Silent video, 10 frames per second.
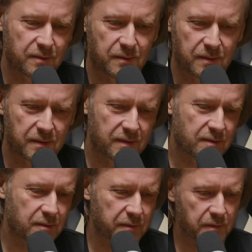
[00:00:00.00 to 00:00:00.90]
so the
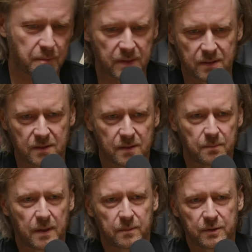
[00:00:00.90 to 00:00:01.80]
sort of the business, the
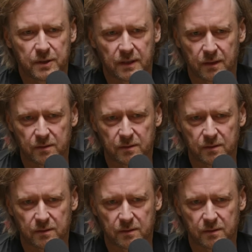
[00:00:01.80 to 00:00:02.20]
publishing,